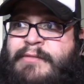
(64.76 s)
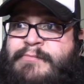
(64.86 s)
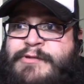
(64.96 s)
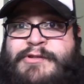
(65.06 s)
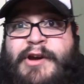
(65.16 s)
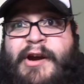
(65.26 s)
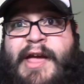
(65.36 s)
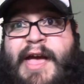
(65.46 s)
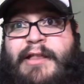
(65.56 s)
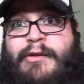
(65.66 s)
Sorry
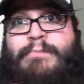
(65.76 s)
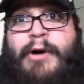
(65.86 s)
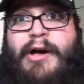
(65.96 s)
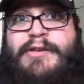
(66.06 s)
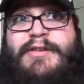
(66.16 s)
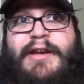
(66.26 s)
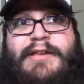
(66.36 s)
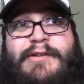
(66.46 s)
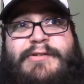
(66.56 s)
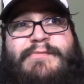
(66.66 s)
I had a little pause there because
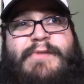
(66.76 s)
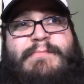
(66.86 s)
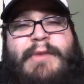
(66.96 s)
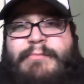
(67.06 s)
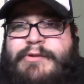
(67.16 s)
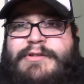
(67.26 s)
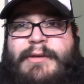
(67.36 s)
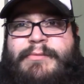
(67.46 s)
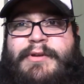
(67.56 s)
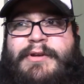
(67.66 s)
I just remembered
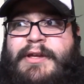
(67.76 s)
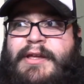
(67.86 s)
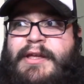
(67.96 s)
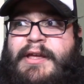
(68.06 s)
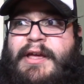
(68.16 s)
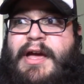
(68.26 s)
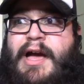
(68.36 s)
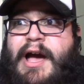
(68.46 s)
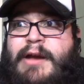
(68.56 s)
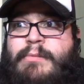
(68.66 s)
something.
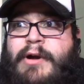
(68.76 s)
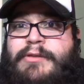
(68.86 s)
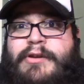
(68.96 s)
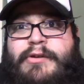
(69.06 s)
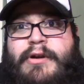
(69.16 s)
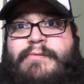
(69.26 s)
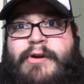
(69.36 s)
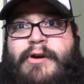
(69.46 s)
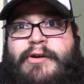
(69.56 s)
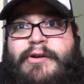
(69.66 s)
I won the Nerf
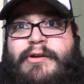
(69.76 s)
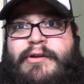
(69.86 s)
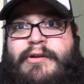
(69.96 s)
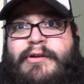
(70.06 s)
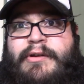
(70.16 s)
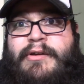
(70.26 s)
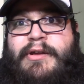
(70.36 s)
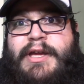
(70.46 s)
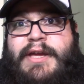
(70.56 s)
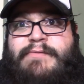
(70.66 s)
Herder
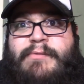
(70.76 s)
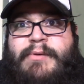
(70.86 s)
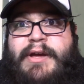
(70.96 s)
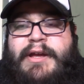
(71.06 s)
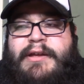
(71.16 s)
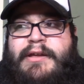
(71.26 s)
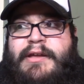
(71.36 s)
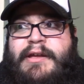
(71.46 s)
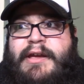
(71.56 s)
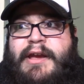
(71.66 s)
giveaway
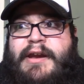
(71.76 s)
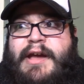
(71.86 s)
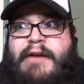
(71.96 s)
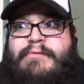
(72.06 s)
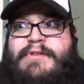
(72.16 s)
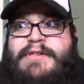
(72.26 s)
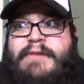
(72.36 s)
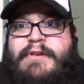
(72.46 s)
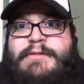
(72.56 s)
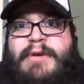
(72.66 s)
and I
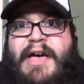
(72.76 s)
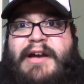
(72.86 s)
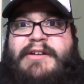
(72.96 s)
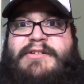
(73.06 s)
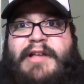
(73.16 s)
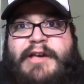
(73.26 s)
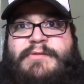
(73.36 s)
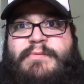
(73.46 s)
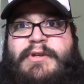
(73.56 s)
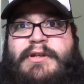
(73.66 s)
received his package
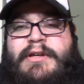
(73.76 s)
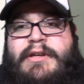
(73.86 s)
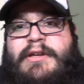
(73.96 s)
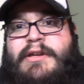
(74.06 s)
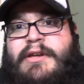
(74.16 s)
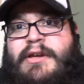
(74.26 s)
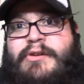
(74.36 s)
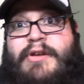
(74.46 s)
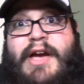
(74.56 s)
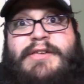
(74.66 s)
last week, and
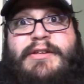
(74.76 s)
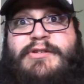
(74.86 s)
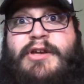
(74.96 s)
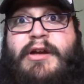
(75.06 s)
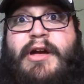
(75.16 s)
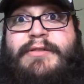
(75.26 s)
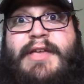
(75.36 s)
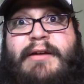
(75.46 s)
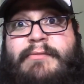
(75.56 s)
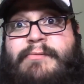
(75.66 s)
you guys can check out
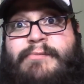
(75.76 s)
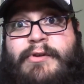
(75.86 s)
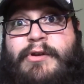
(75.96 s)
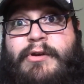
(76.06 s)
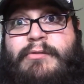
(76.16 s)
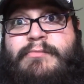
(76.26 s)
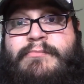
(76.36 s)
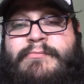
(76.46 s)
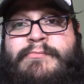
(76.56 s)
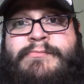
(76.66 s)
that video.
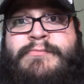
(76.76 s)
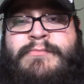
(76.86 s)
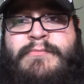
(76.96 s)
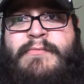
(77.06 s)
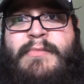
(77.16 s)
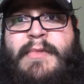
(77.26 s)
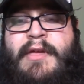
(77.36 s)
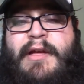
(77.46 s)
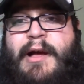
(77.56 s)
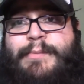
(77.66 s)

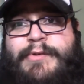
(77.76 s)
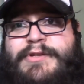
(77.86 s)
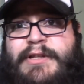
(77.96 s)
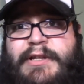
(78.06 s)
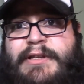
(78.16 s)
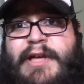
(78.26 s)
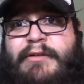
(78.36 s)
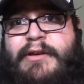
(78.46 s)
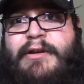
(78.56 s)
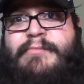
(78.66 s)
I'll post a link
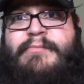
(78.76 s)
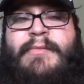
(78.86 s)
down there.